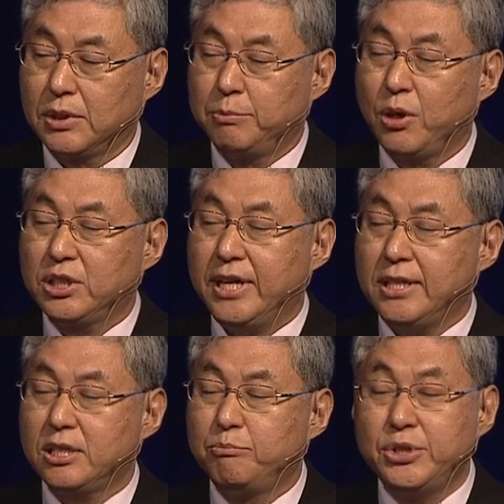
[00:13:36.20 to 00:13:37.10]

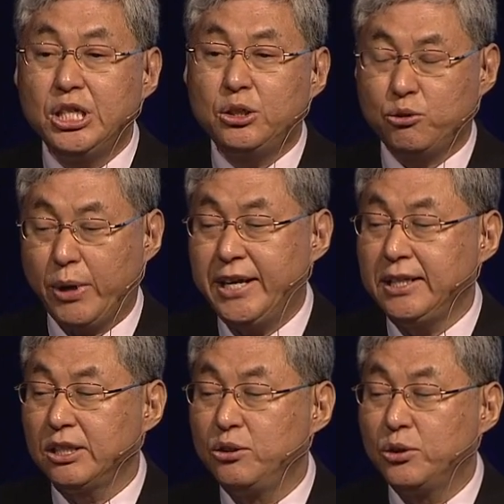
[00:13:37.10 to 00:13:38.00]
broadcasts
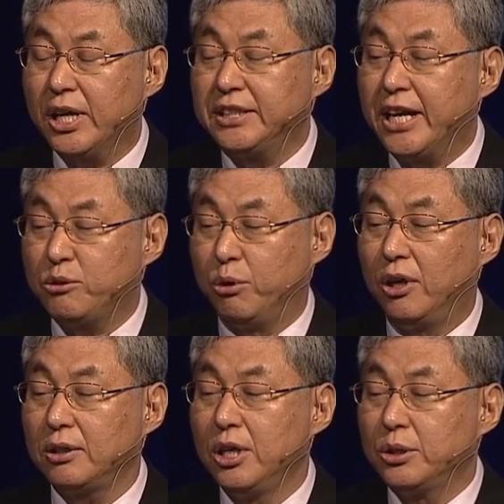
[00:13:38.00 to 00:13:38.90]
pre-trained neural
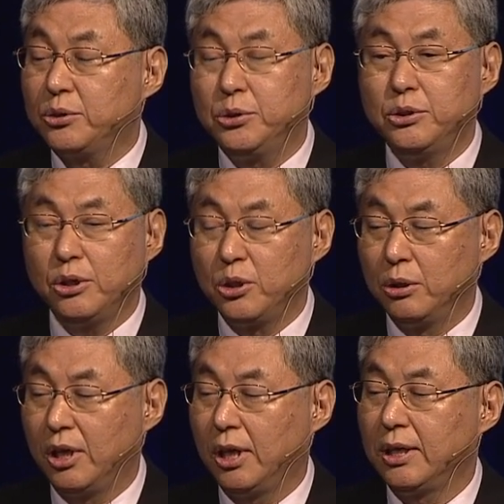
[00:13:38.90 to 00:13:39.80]
network
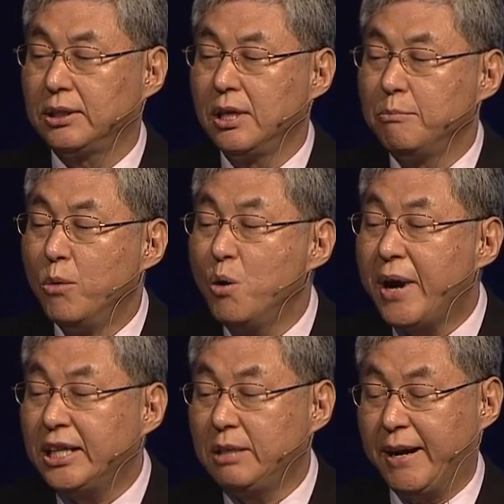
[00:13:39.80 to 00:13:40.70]
to
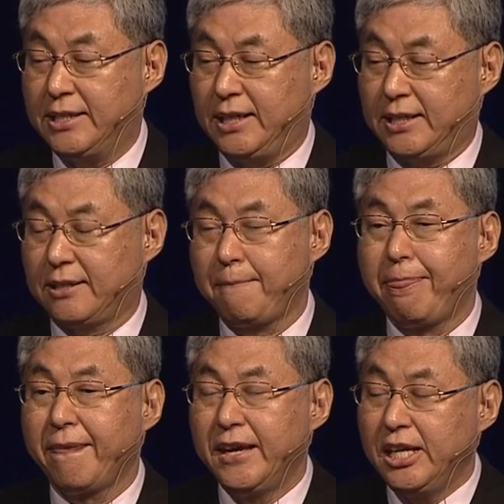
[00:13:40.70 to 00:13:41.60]
mobile devices.
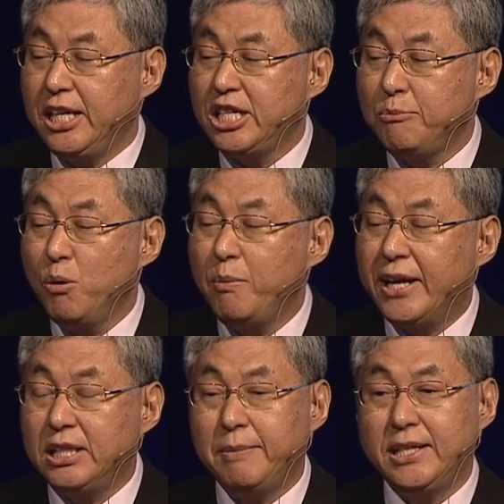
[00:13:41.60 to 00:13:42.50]
Each
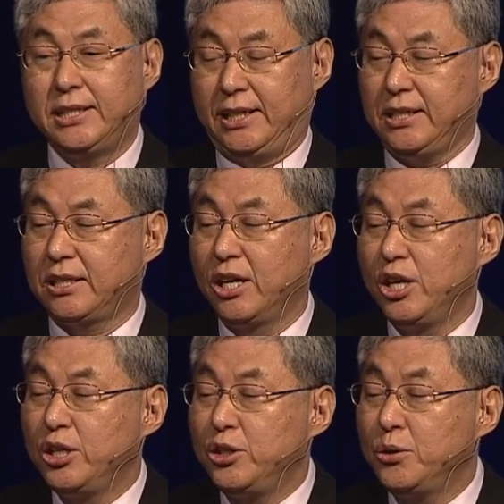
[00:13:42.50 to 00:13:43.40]
mobile device
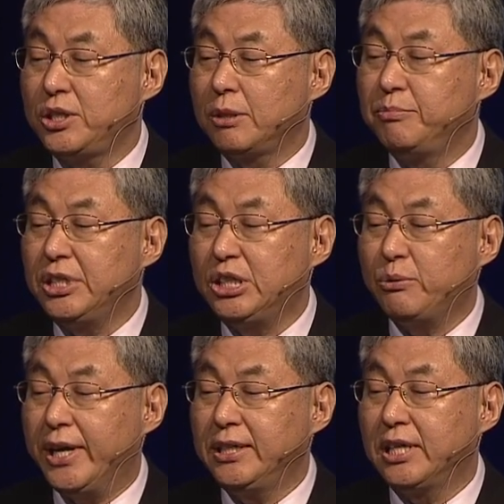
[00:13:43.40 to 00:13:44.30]
uses the
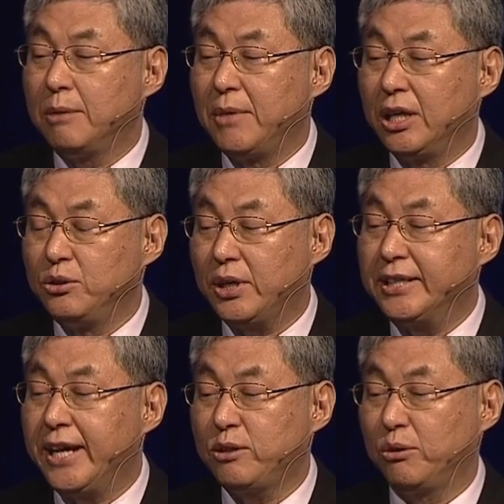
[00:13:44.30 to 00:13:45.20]
pre-trained neural
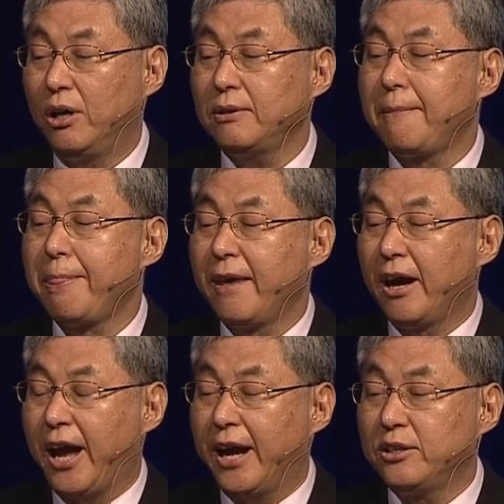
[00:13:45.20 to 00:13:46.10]
network
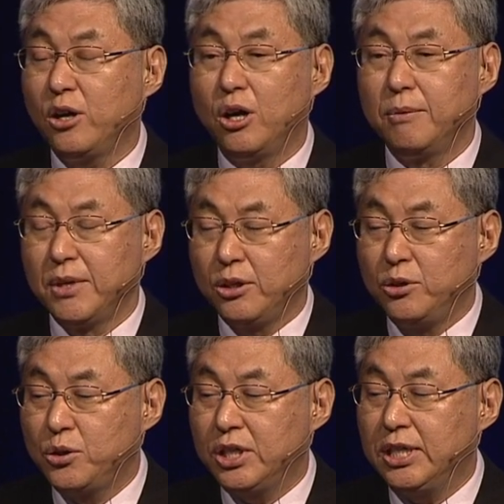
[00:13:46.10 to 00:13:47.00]
and
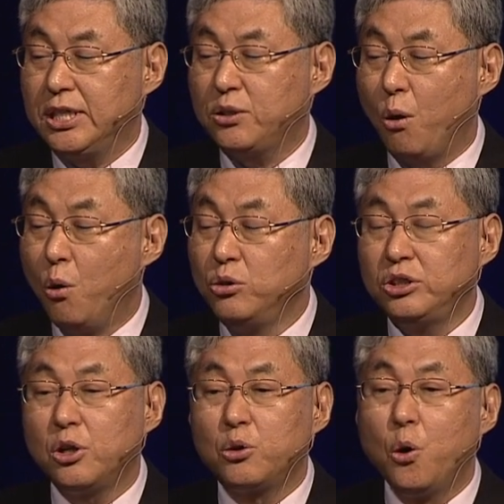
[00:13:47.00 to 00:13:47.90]
uses its
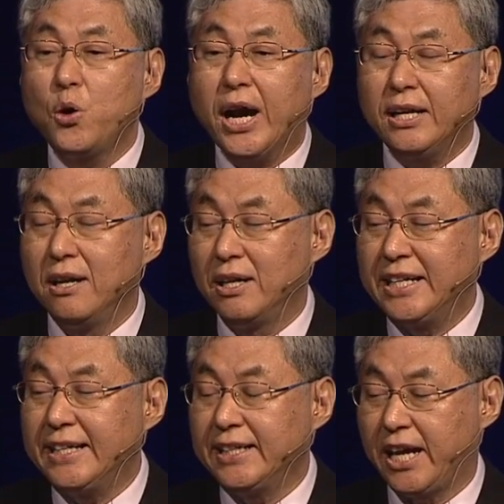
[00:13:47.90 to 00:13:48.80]
own local
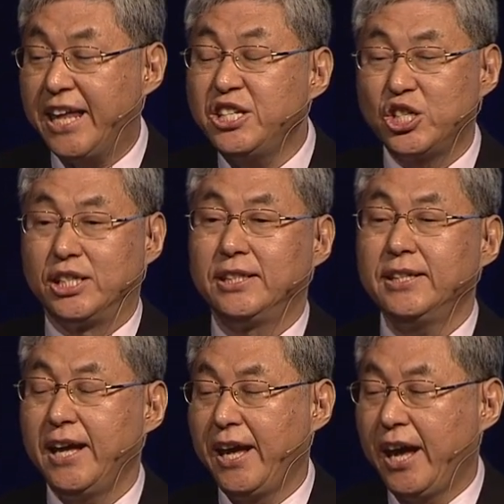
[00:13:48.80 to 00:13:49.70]
learning
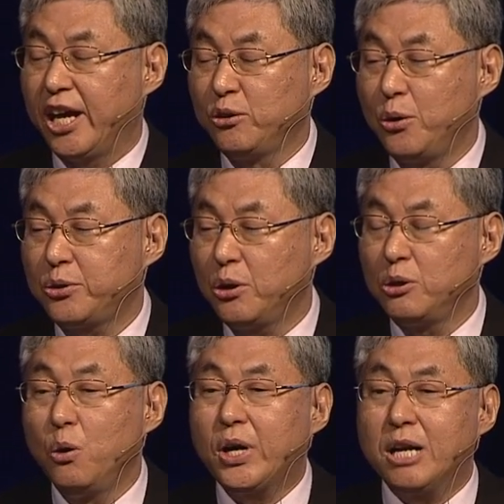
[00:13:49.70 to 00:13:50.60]
engine and also
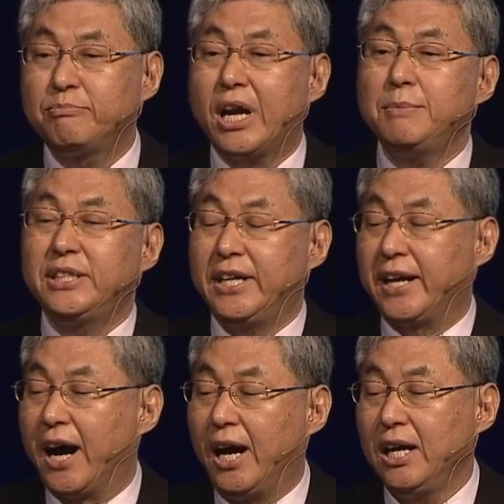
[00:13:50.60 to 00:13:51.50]
local private
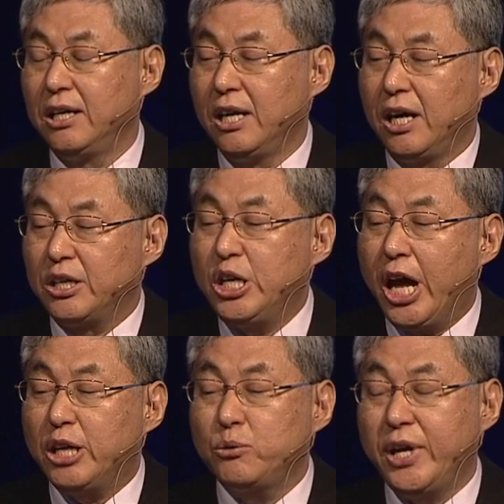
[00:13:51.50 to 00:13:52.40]
data,
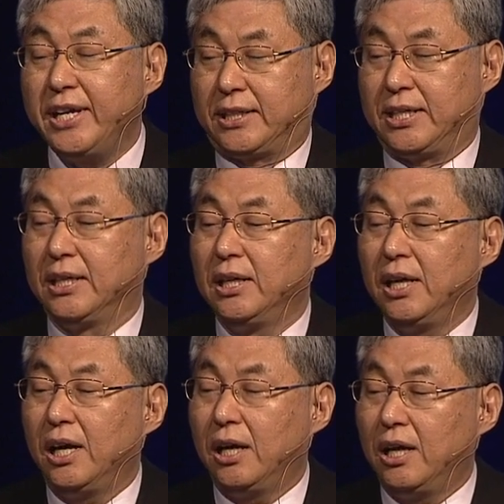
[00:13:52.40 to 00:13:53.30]
re-educate
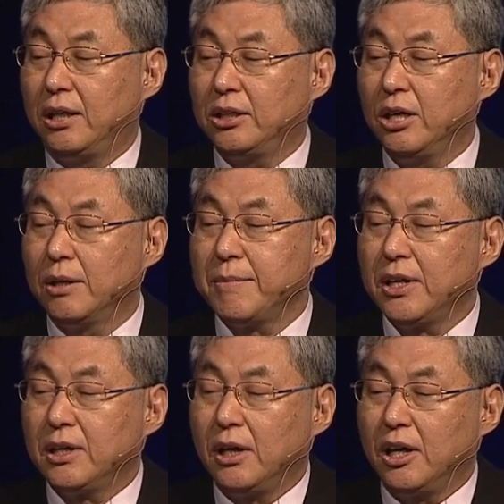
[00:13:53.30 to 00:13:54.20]
the
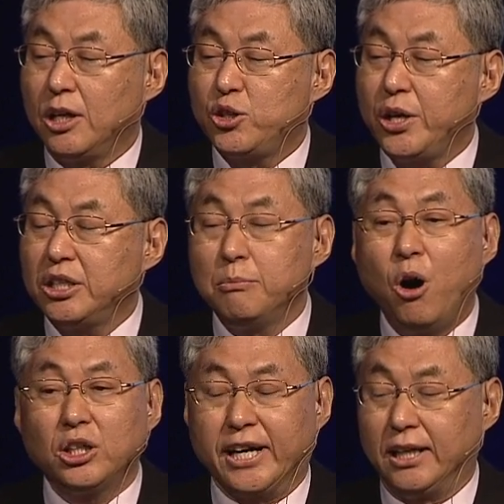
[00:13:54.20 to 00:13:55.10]
shared
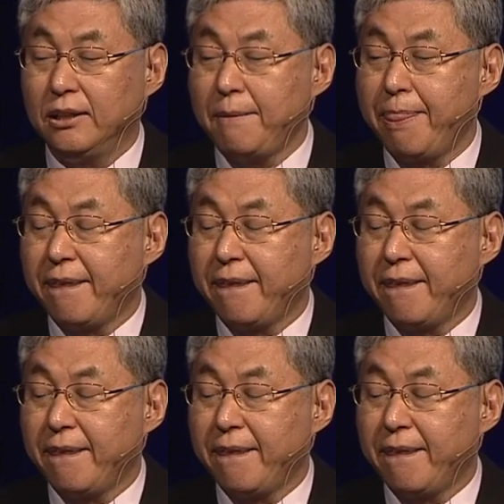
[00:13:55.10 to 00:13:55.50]
model.